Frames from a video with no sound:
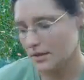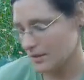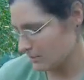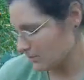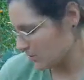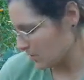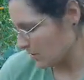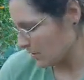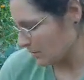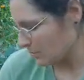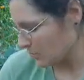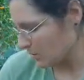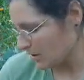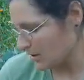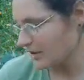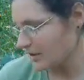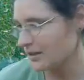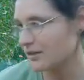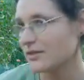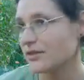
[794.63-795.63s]
I'm sorry, I'm trying
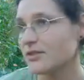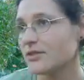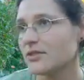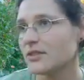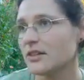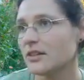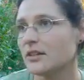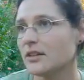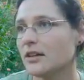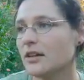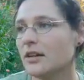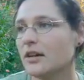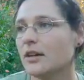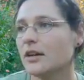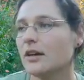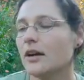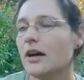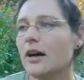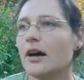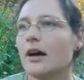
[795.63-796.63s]
to get this seed.
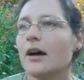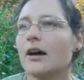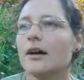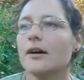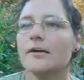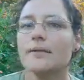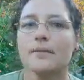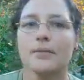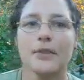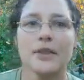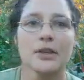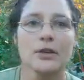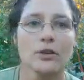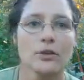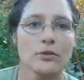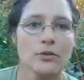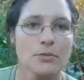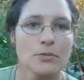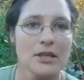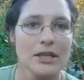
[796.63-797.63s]
The goo
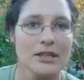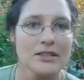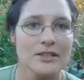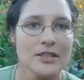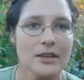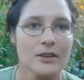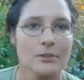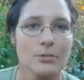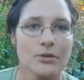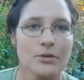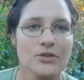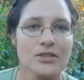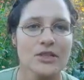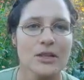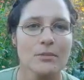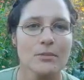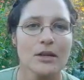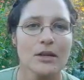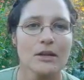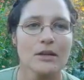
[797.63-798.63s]
from the inside of the
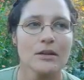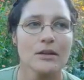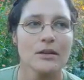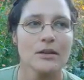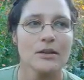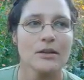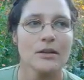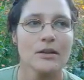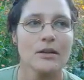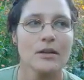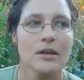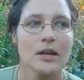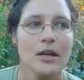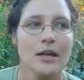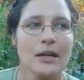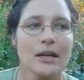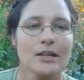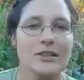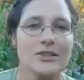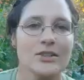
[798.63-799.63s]
persimmon
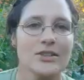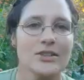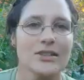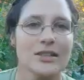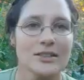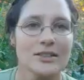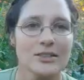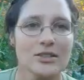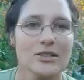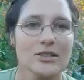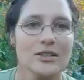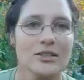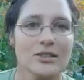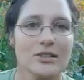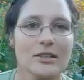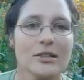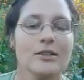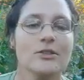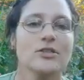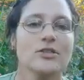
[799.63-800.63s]
kind of sticks to the
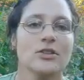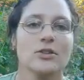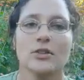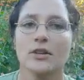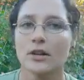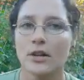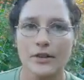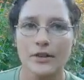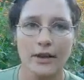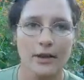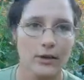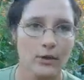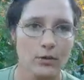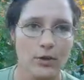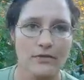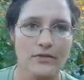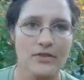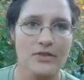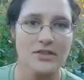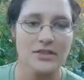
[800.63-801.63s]
seeds, so you get all that goo
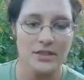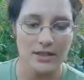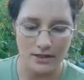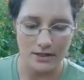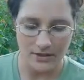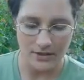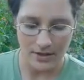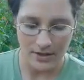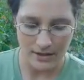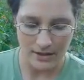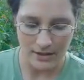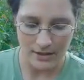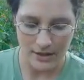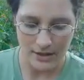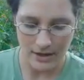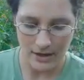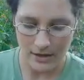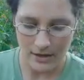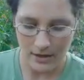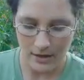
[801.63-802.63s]
off the seeds, and
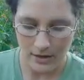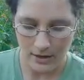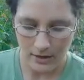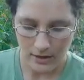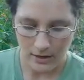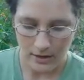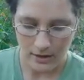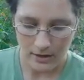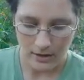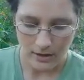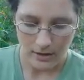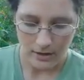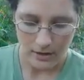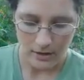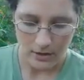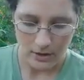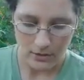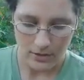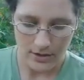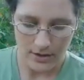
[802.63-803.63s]
then
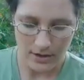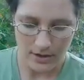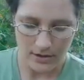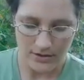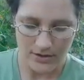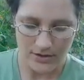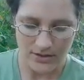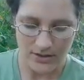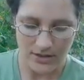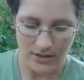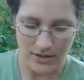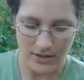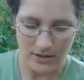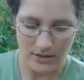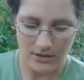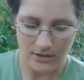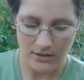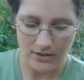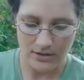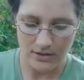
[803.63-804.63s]
you get
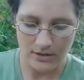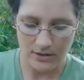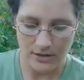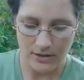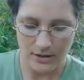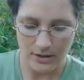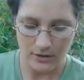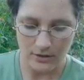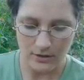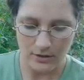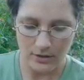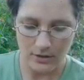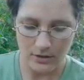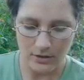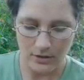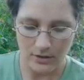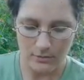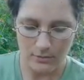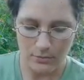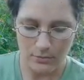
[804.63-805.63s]
seeds that
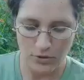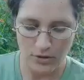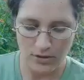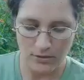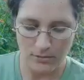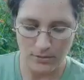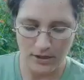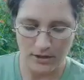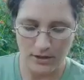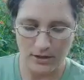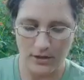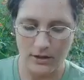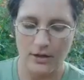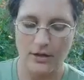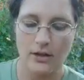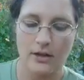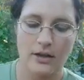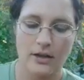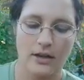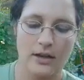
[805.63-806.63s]
look, I'm putting it back together,
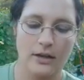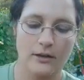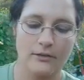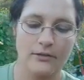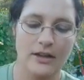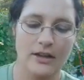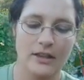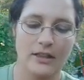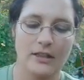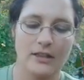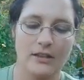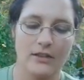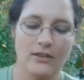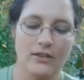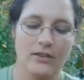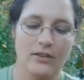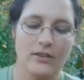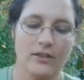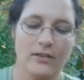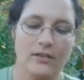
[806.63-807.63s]
kind of like
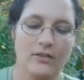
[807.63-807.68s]
this.